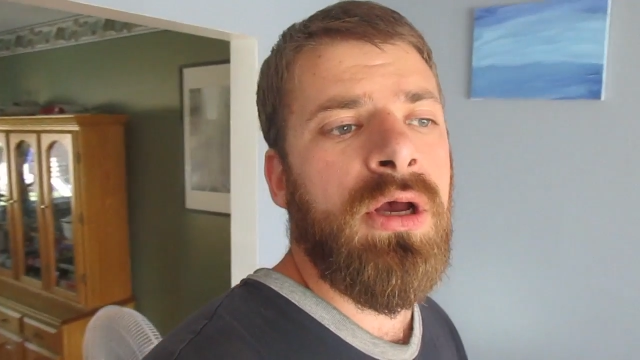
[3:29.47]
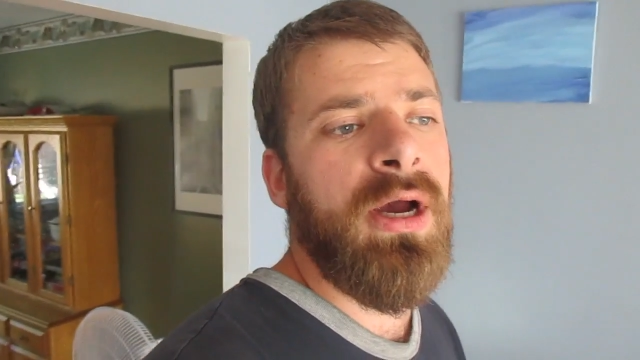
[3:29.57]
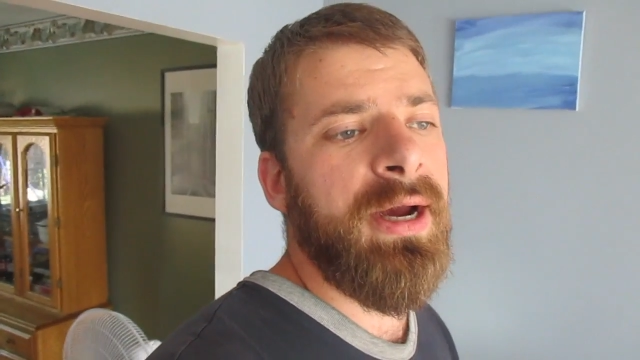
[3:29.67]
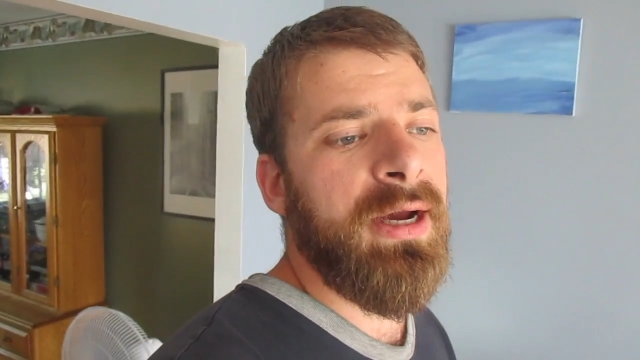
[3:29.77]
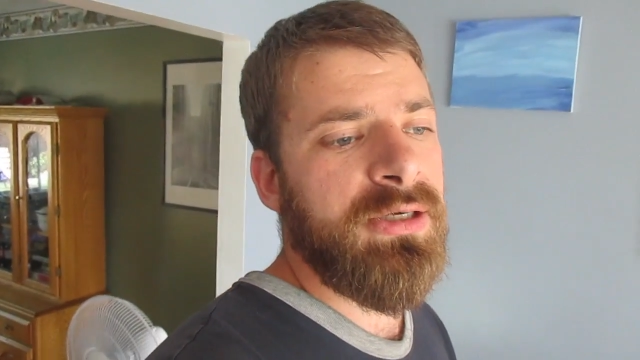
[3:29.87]

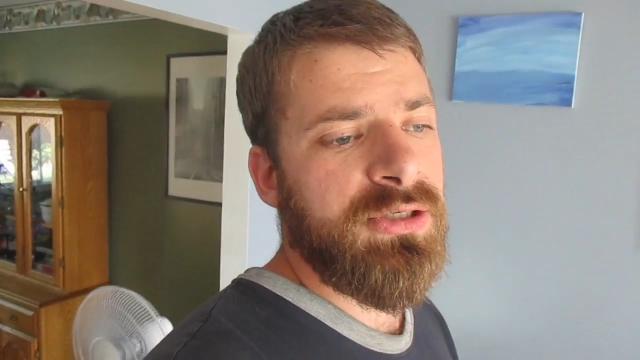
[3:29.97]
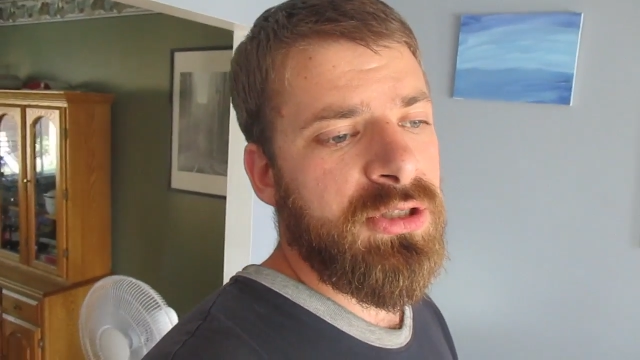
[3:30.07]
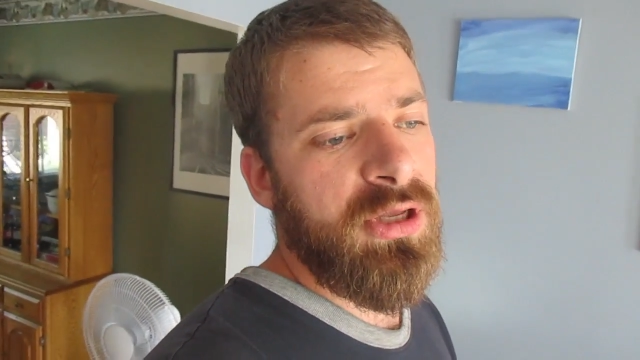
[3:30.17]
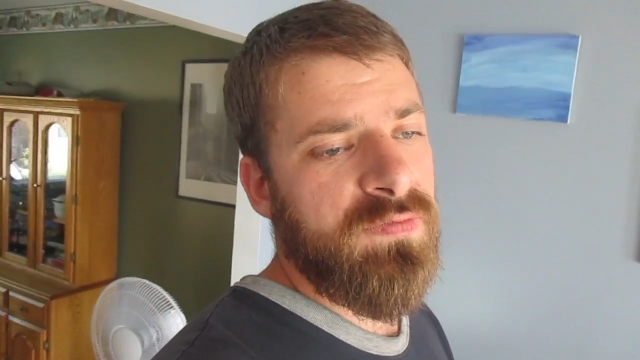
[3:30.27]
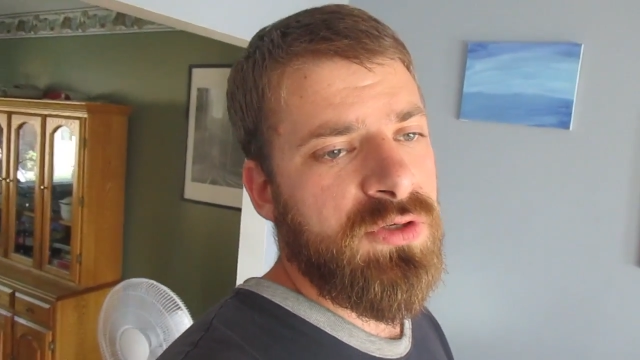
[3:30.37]
And
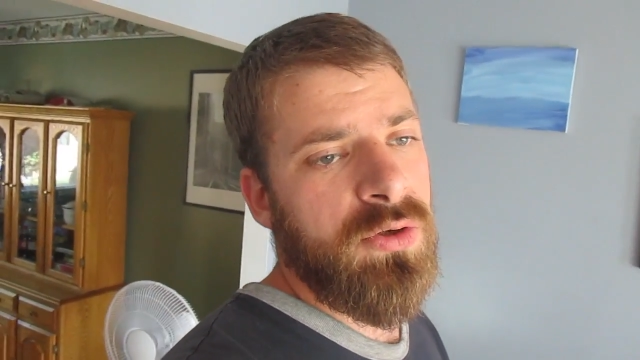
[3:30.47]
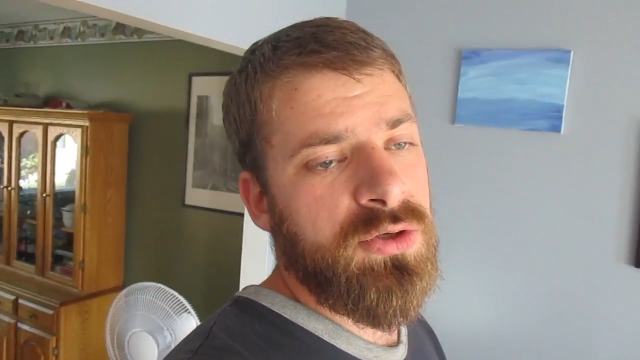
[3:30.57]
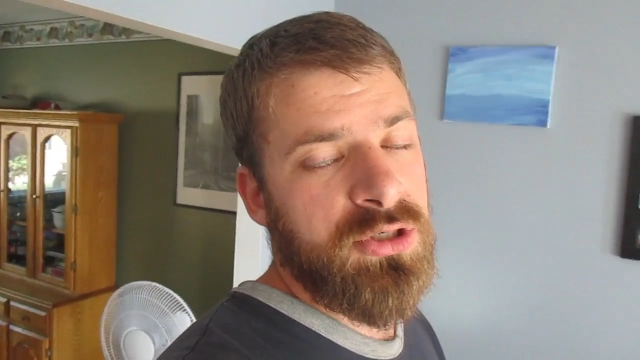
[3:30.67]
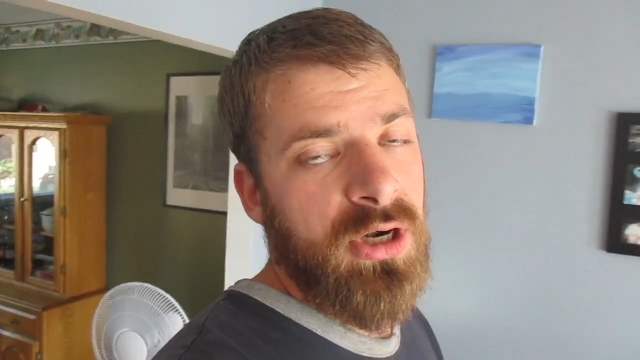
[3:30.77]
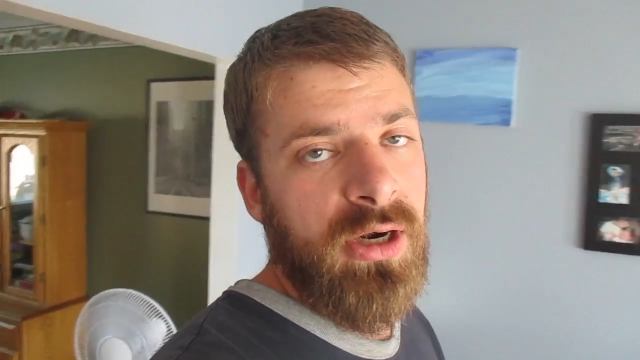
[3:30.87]
they've
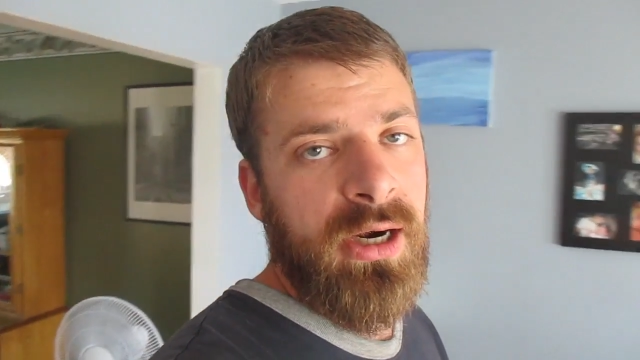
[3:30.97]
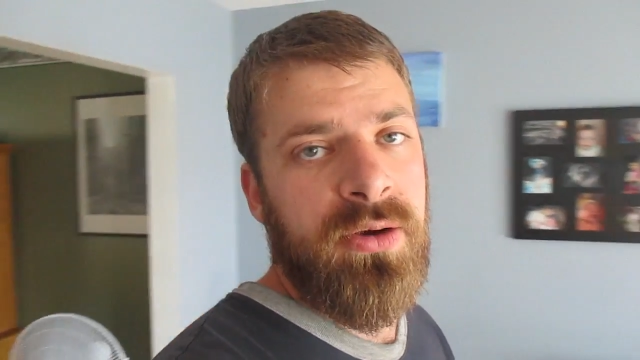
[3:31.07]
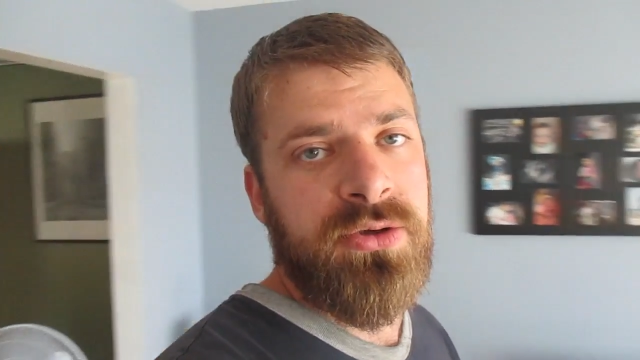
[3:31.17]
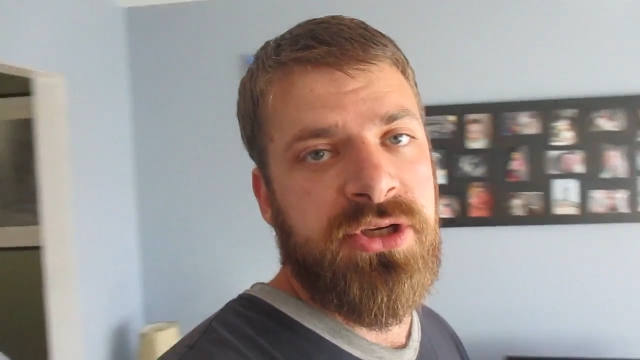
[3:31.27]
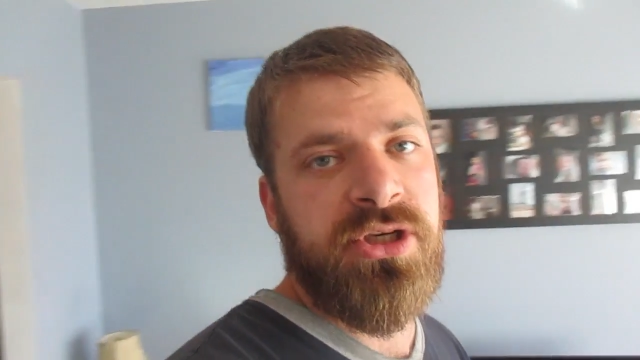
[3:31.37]
chosen our
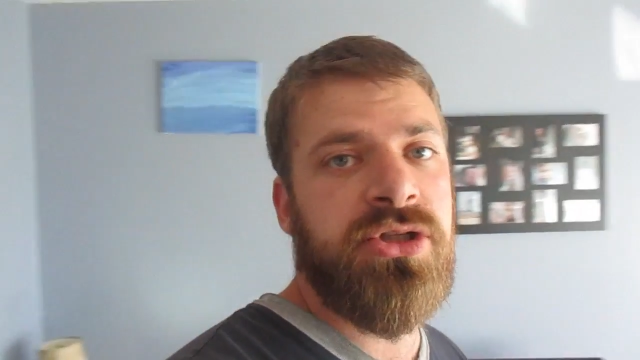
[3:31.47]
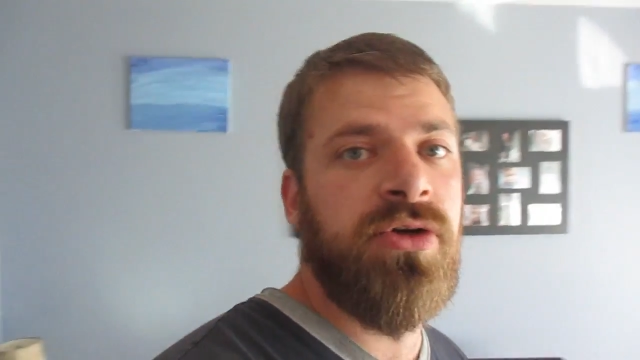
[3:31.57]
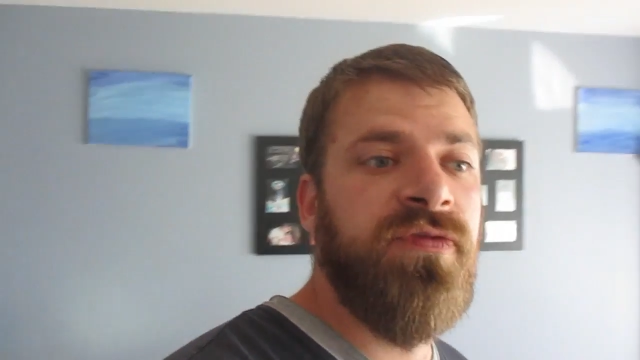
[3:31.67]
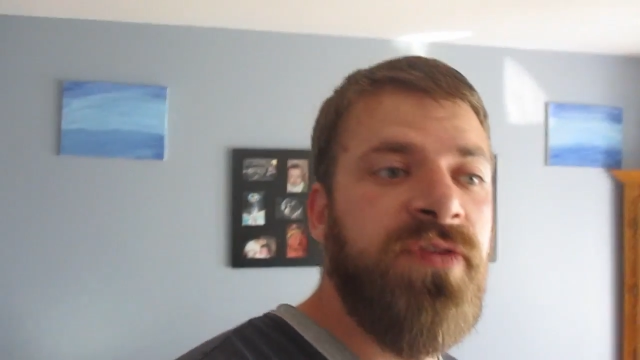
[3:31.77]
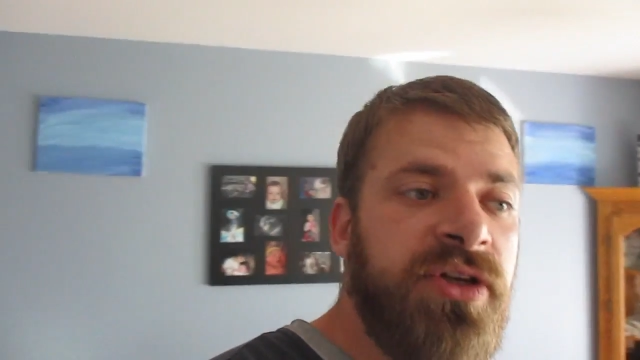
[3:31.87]
house as
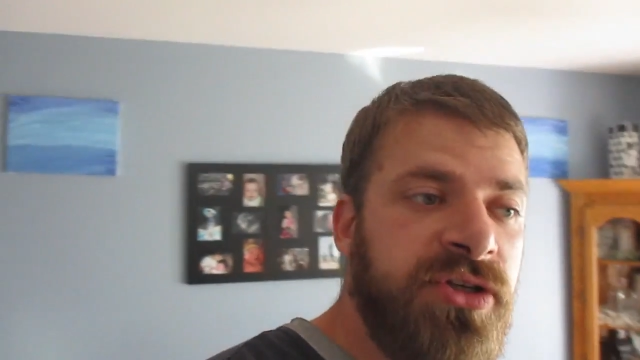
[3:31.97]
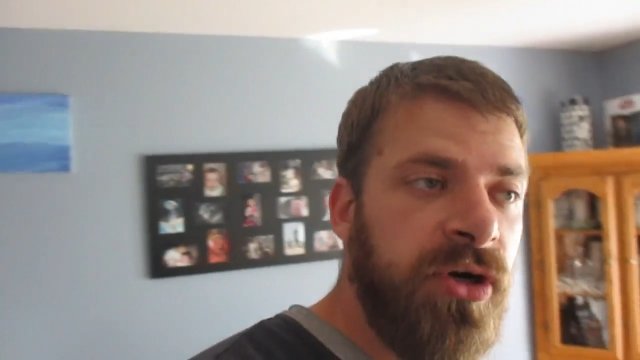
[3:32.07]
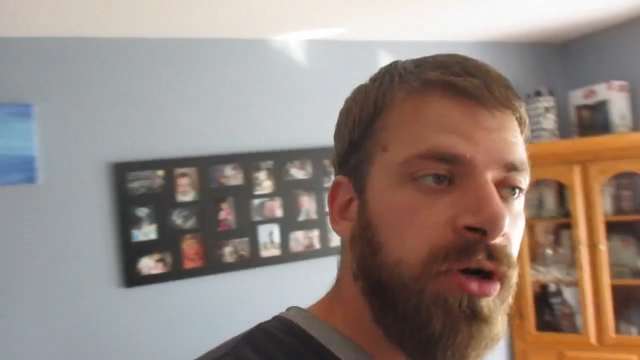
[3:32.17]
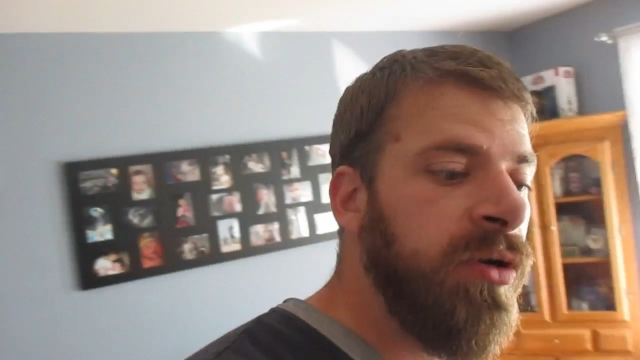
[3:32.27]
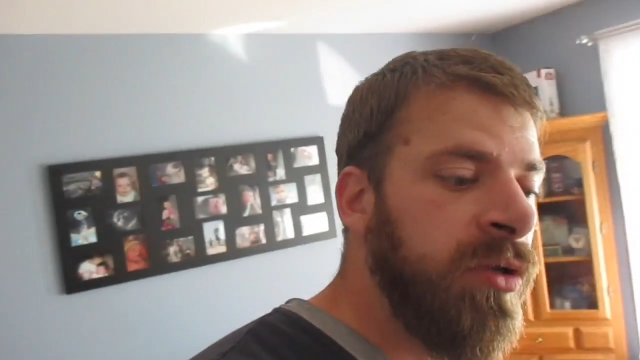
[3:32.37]
their
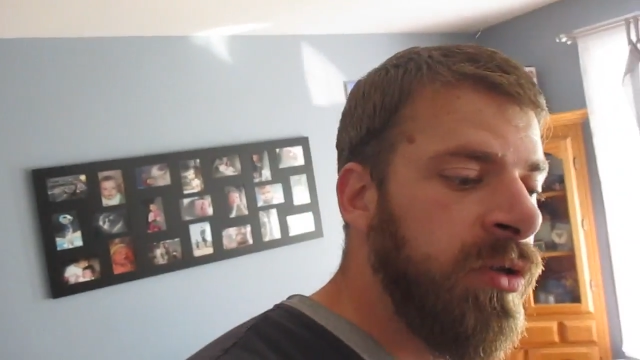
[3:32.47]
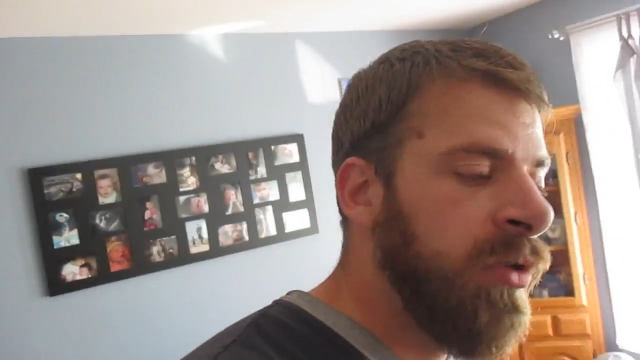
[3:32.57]
feature.